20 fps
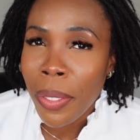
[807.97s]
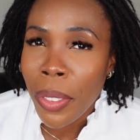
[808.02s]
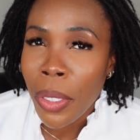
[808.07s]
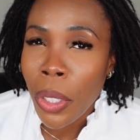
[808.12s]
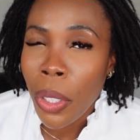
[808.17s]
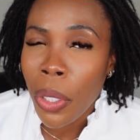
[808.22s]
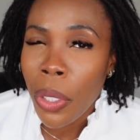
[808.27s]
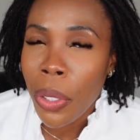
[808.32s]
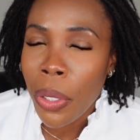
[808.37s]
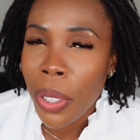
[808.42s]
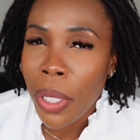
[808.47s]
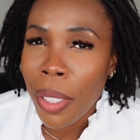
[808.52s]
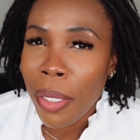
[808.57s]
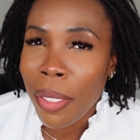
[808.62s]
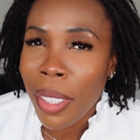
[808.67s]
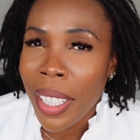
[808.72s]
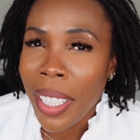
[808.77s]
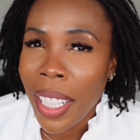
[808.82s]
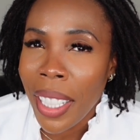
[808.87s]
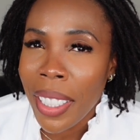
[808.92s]
control your
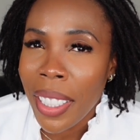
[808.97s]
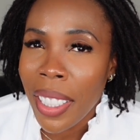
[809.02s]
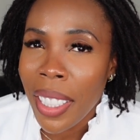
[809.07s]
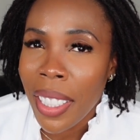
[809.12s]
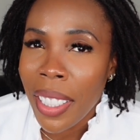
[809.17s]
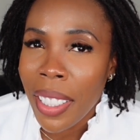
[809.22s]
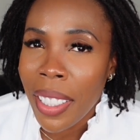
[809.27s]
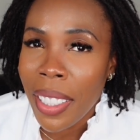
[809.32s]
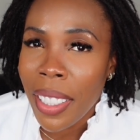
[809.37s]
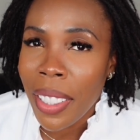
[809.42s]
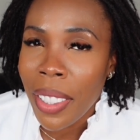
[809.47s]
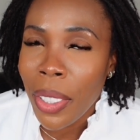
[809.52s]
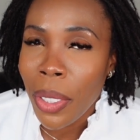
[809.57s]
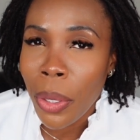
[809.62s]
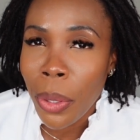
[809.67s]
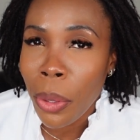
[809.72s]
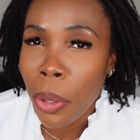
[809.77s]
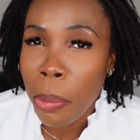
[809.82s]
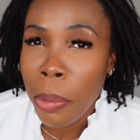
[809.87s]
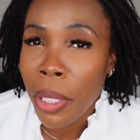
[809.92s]
finances
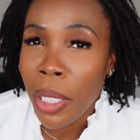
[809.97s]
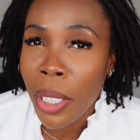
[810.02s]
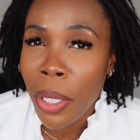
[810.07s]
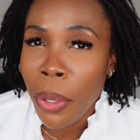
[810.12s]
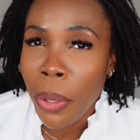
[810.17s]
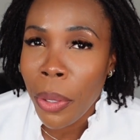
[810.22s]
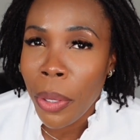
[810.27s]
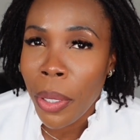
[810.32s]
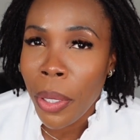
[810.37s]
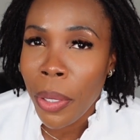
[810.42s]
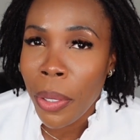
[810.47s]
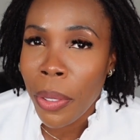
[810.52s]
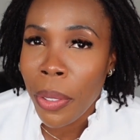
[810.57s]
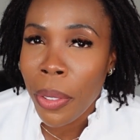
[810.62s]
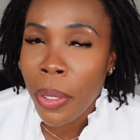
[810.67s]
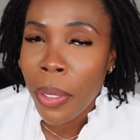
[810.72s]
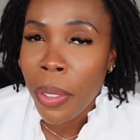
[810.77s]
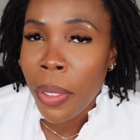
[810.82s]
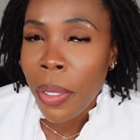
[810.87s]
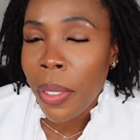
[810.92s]
so nobody owns you.
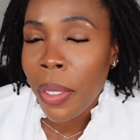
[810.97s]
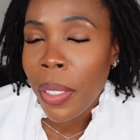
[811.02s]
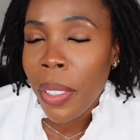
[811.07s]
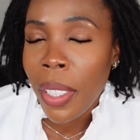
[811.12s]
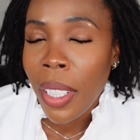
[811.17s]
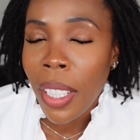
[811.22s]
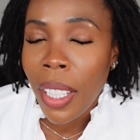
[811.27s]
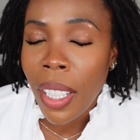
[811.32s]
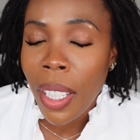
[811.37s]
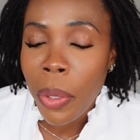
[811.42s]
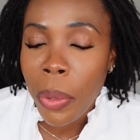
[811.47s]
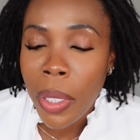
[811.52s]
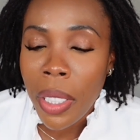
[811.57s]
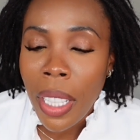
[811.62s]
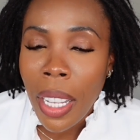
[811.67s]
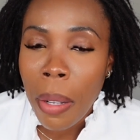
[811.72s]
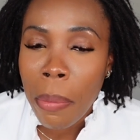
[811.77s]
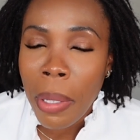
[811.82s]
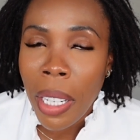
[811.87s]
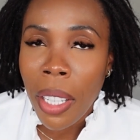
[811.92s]
And with
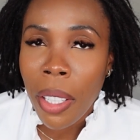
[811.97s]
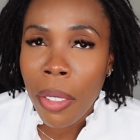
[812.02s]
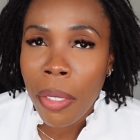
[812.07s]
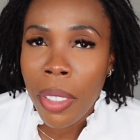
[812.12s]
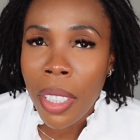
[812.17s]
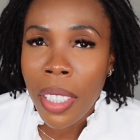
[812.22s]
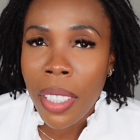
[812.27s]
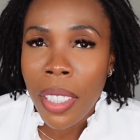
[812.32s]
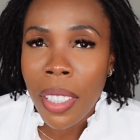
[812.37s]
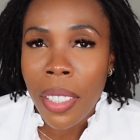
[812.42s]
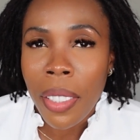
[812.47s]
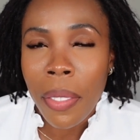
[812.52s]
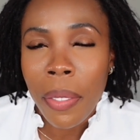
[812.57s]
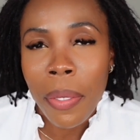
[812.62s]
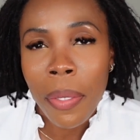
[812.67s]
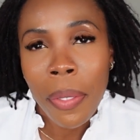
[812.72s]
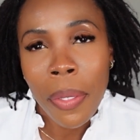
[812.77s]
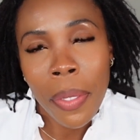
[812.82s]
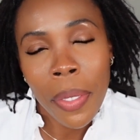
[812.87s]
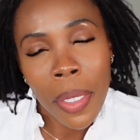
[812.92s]
that, my
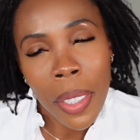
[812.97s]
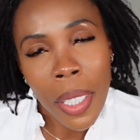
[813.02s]
lovelies,